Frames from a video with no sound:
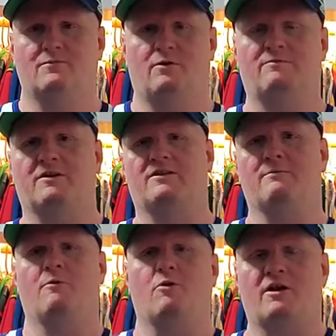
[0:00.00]
hopefully the
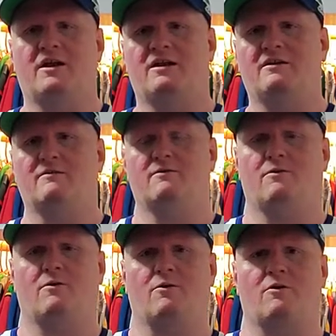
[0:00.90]
morning
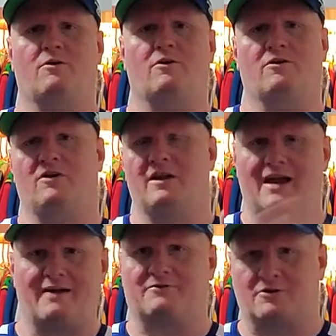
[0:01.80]
or early
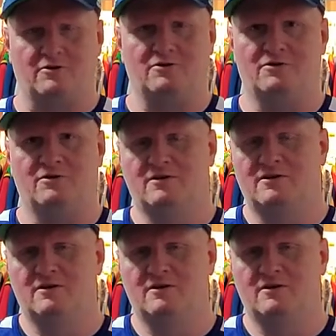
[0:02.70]
afternoon,